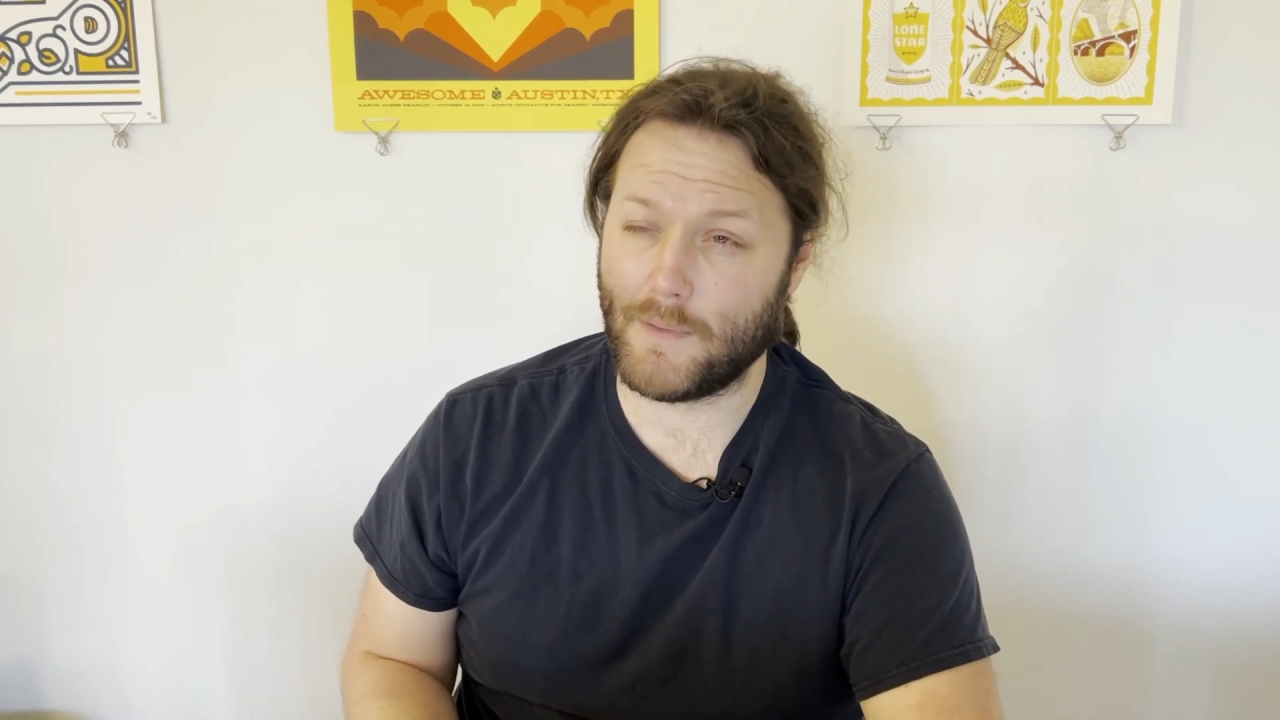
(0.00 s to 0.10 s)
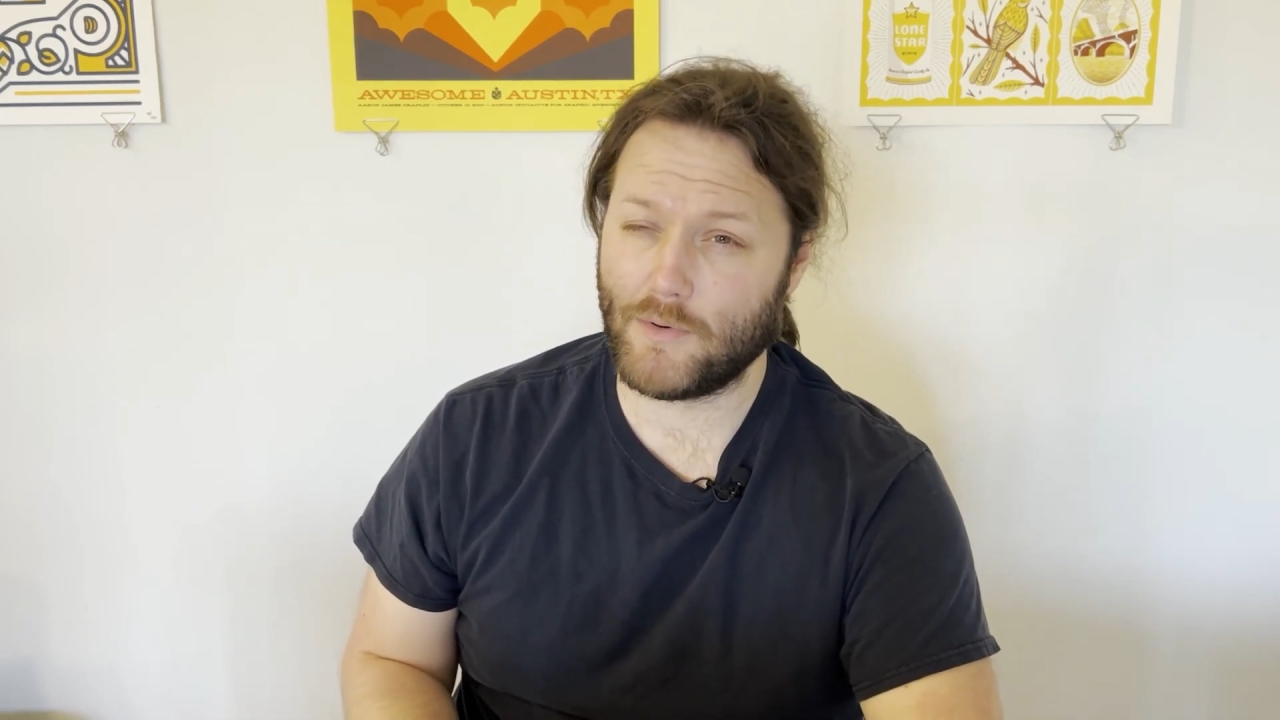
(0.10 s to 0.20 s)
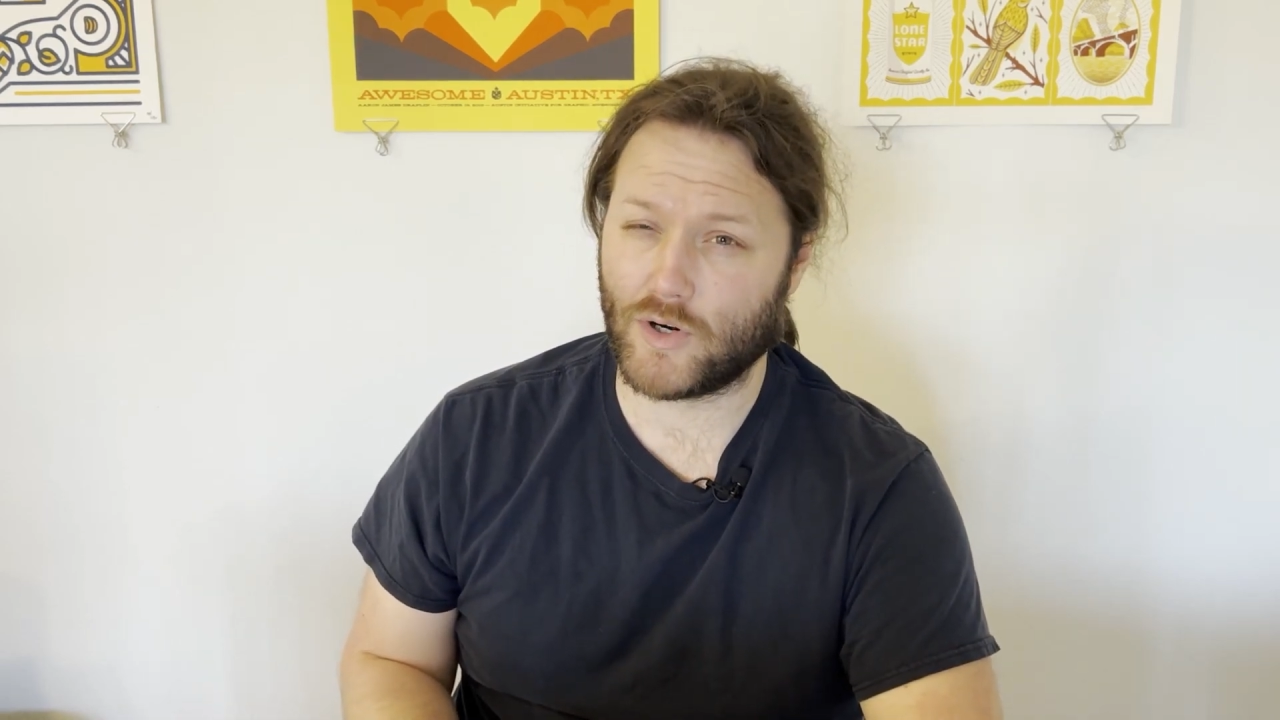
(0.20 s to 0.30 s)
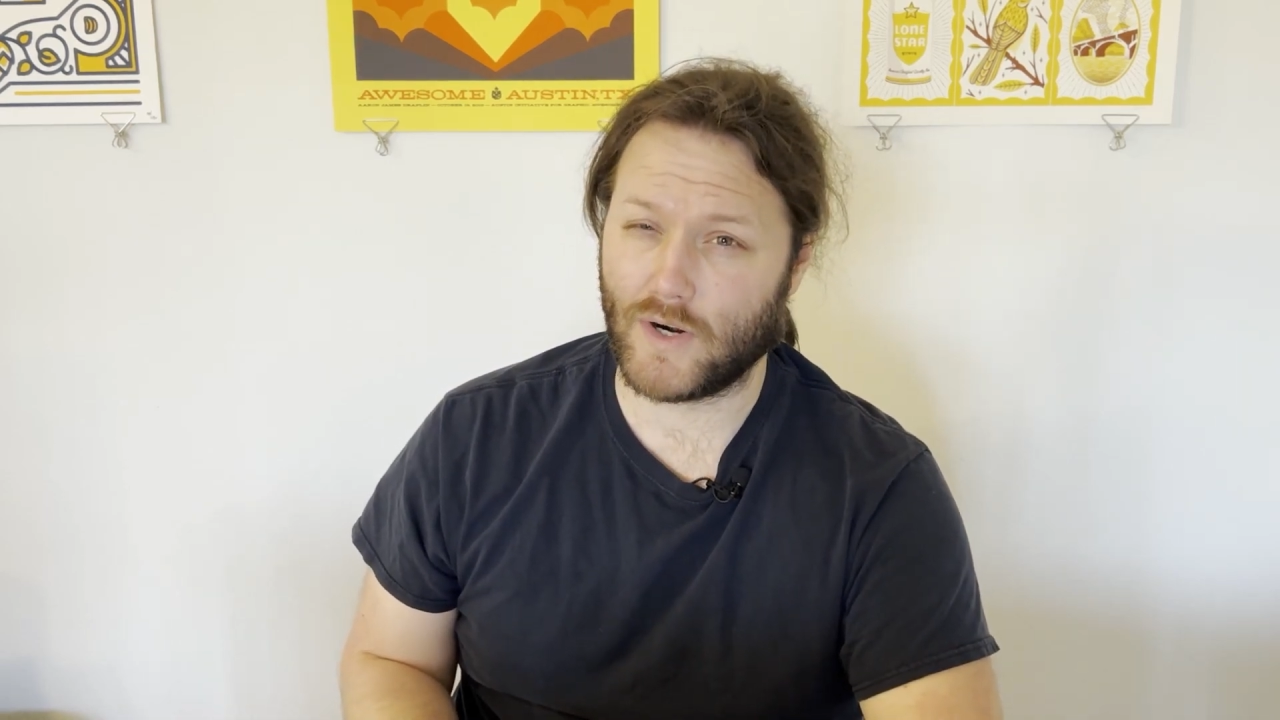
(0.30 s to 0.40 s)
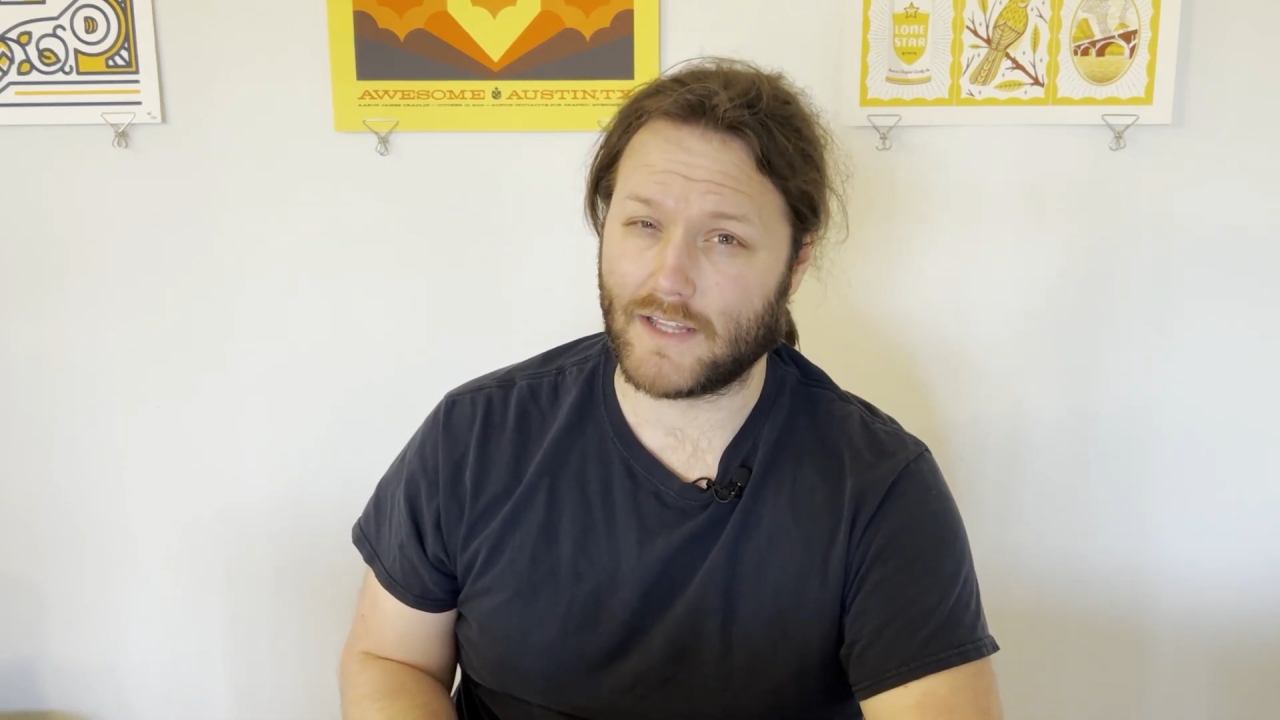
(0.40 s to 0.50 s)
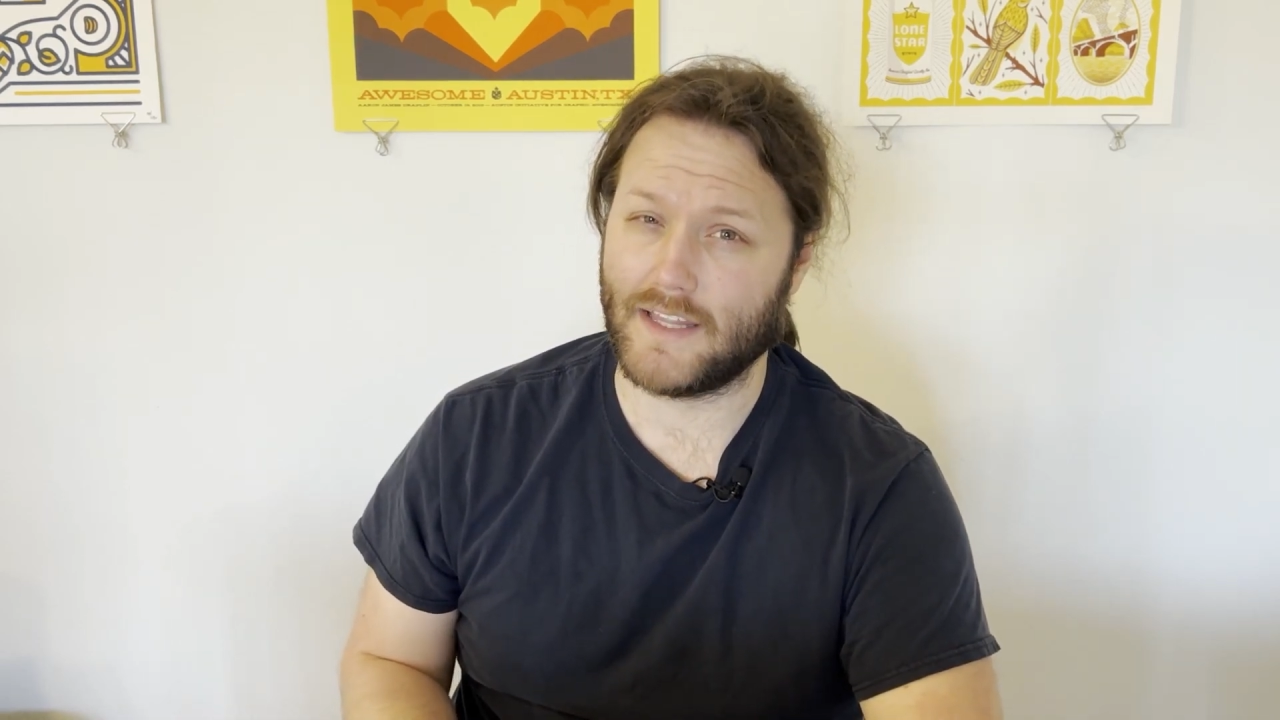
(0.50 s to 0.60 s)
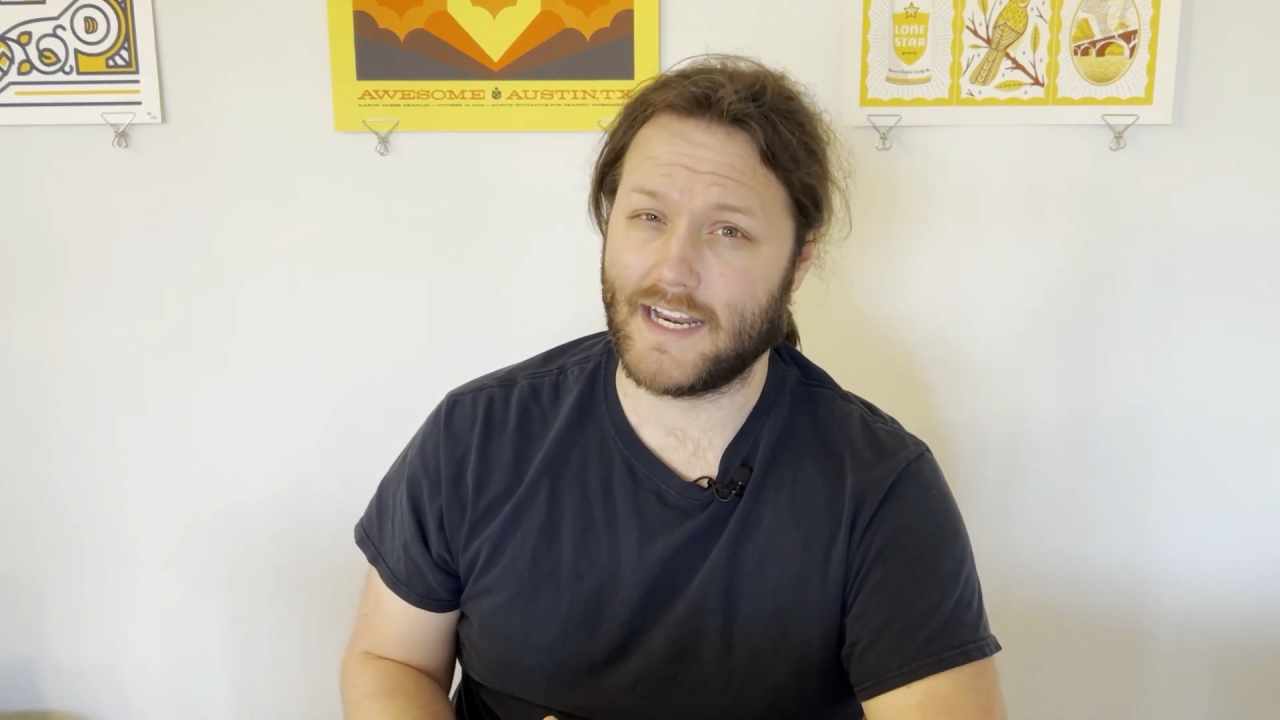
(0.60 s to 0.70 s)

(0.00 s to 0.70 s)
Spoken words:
remember correctly,